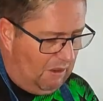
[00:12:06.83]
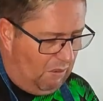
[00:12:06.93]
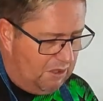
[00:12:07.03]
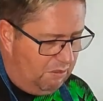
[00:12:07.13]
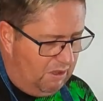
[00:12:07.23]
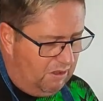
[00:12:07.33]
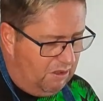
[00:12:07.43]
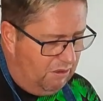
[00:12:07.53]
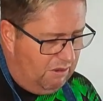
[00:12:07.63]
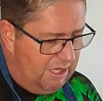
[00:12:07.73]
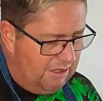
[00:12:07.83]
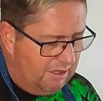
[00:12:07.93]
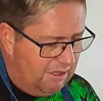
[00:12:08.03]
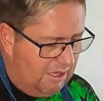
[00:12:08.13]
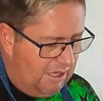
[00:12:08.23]
What we'll do
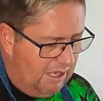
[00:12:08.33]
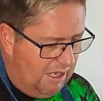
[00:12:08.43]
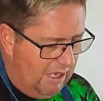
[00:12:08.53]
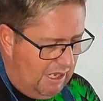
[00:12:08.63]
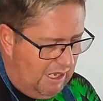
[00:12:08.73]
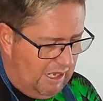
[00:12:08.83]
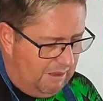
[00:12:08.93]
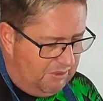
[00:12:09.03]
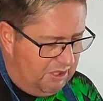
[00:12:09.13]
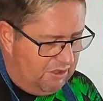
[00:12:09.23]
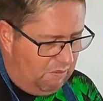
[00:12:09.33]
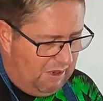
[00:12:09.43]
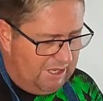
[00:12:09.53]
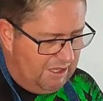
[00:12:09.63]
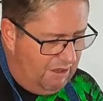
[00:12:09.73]
is, I'm just
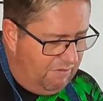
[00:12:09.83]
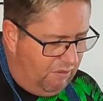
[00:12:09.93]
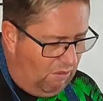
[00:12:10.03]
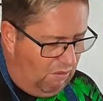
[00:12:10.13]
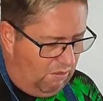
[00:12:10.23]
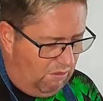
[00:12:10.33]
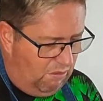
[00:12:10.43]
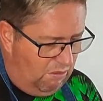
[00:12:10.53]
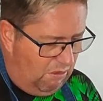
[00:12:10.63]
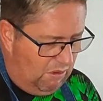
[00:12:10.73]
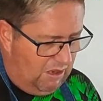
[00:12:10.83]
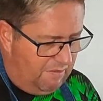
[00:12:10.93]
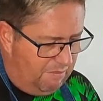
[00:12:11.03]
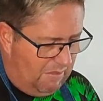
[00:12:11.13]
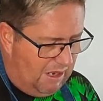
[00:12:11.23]
waiting for all
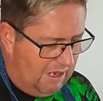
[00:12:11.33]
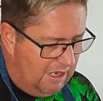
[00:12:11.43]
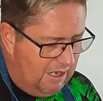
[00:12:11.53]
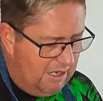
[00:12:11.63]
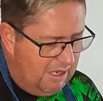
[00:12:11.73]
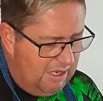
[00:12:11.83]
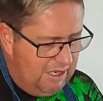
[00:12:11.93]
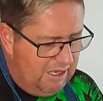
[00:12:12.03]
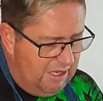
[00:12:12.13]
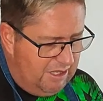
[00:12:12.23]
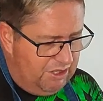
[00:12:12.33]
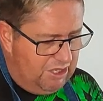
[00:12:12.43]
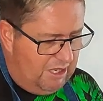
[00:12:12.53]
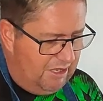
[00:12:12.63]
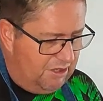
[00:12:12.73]
of my
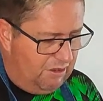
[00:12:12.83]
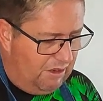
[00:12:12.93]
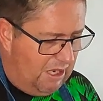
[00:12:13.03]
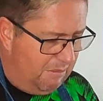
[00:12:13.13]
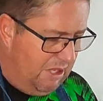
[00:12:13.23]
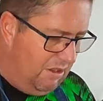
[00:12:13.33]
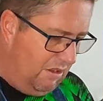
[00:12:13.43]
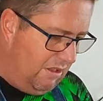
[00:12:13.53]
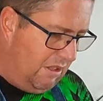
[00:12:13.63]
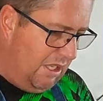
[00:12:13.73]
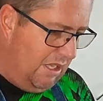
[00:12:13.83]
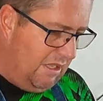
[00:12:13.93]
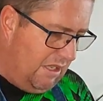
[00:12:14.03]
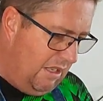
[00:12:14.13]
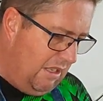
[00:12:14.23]
chilies to come into
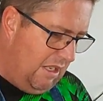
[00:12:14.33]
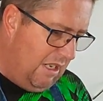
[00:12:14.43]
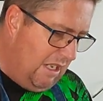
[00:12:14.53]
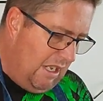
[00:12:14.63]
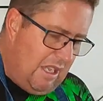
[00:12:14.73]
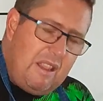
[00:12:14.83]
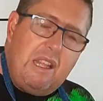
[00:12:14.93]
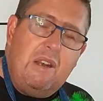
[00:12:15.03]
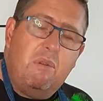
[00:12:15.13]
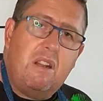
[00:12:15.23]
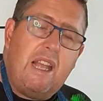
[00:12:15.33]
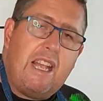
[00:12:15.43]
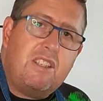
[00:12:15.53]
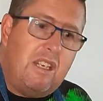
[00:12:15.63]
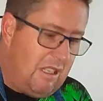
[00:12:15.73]
season. Then we'll
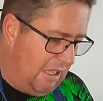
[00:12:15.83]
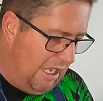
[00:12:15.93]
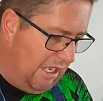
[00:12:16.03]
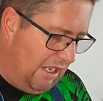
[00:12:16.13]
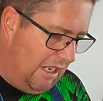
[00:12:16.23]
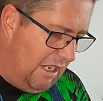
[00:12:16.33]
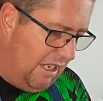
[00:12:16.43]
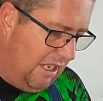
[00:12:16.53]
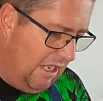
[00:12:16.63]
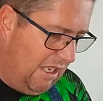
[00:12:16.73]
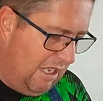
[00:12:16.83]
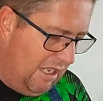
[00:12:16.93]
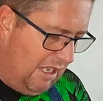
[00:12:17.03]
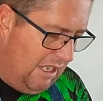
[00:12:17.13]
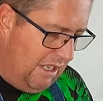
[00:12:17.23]
actually take a
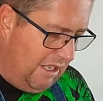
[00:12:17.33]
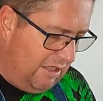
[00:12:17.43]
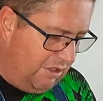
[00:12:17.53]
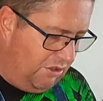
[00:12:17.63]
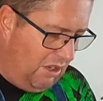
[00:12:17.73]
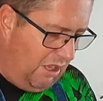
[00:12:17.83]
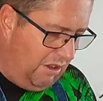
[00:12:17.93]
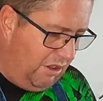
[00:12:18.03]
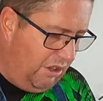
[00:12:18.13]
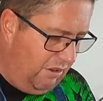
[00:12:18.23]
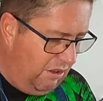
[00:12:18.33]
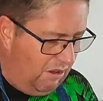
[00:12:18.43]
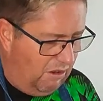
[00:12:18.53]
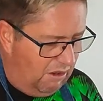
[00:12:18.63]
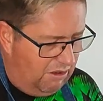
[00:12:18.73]
stroll through
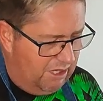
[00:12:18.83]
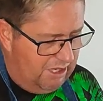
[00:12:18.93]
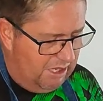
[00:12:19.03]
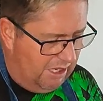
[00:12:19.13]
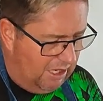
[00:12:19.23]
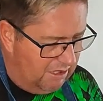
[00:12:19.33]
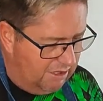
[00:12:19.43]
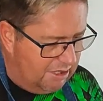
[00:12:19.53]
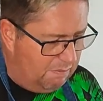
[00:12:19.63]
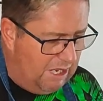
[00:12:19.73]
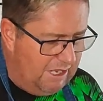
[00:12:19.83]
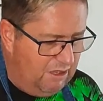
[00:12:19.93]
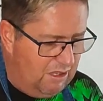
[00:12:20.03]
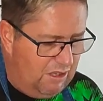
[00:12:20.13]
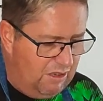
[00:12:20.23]
the garden and I'll explain
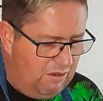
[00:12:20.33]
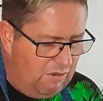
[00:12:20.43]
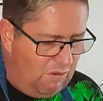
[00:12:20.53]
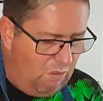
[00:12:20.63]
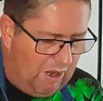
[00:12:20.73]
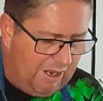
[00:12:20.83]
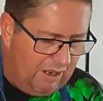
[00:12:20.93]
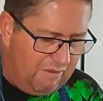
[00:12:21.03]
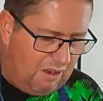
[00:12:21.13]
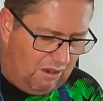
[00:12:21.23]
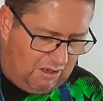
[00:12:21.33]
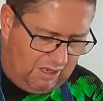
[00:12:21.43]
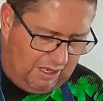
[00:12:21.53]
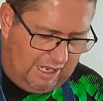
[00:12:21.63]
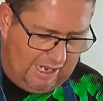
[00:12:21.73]
to you what I've got,
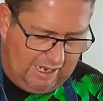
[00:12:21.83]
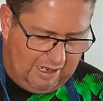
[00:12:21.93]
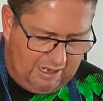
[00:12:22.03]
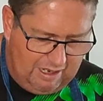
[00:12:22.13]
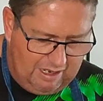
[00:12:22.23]
and